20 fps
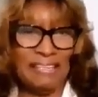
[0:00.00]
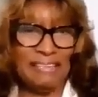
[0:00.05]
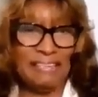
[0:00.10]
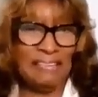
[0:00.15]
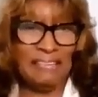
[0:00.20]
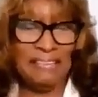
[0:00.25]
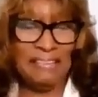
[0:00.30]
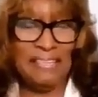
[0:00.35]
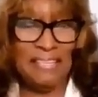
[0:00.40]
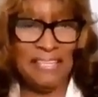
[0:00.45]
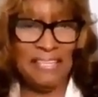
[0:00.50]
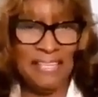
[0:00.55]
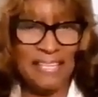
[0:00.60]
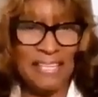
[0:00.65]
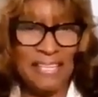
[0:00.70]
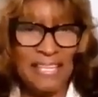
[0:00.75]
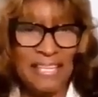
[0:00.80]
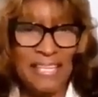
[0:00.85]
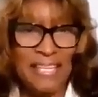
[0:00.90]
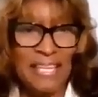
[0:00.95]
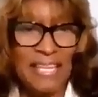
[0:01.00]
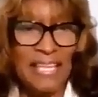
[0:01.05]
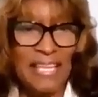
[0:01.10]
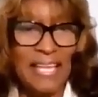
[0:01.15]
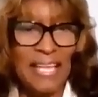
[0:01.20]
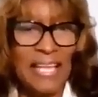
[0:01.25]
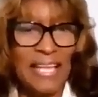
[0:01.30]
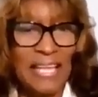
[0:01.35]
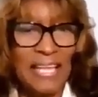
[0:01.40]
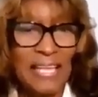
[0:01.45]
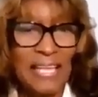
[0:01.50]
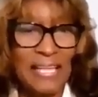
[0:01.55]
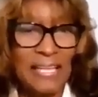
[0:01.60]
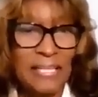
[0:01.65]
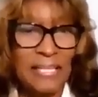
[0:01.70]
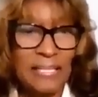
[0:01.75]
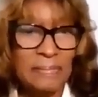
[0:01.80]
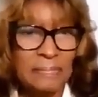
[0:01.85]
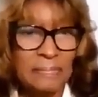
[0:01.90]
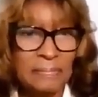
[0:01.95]

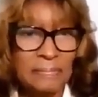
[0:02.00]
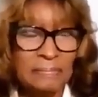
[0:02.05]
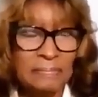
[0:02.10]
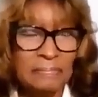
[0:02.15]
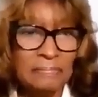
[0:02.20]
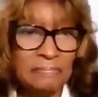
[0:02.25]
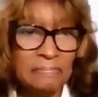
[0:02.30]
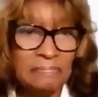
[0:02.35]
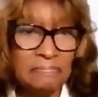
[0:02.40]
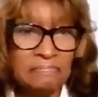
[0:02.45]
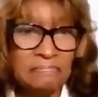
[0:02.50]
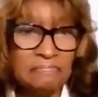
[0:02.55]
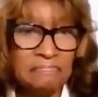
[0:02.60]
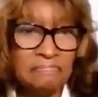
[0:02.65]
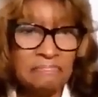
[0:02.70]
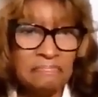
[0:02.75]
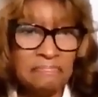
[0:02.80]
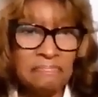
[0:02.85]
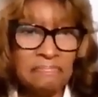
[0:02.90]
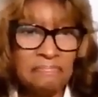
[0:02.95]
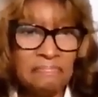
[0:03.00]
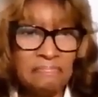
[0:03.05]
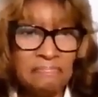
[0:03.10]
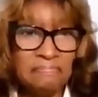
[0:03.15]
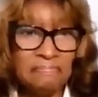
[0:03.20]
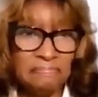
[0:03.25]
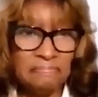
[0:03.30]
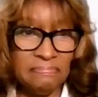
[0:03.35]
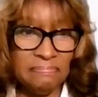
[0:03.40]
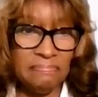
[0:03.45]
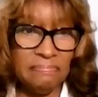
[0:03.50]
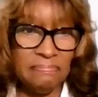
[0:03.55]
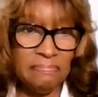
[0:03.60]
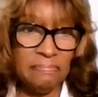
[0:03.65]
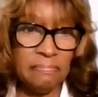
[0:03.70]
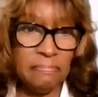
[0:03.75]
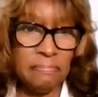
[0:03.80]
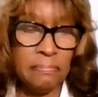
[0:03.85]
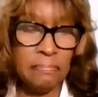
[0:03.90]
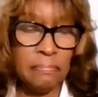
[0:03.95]

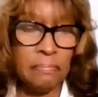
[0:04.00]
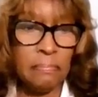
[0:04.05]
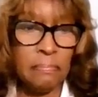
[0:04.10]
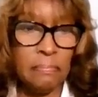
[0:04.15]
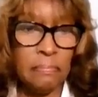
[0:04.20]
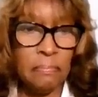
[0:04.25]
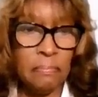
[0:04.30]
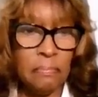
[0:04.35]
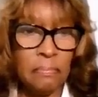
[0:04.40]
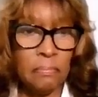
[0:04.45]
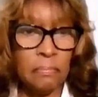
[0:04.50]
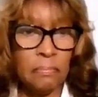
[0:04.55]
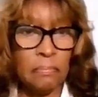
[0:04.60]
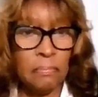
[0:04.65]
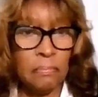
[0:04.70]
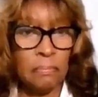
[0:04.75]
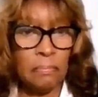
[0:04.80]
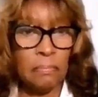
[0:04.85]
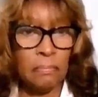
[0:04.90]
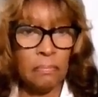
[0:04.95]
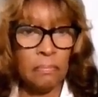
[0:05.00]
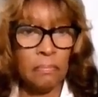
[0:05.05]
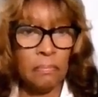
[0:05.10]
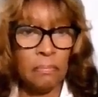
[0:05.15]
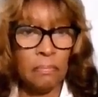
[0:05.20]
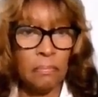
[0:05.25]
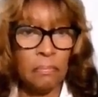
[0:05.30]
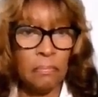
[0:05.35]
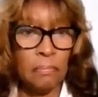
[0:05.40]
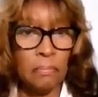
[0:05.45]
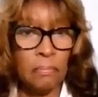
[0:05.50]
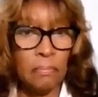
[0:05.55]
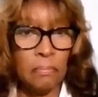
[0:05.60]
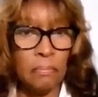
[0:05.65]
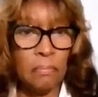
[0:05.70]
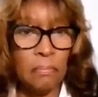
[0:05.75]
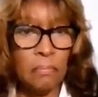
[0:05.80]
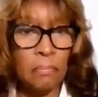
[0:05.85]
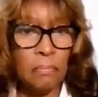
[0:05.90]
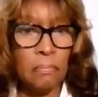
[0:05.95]

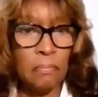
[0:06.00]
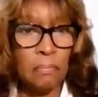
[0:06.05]
This person isn't speaking.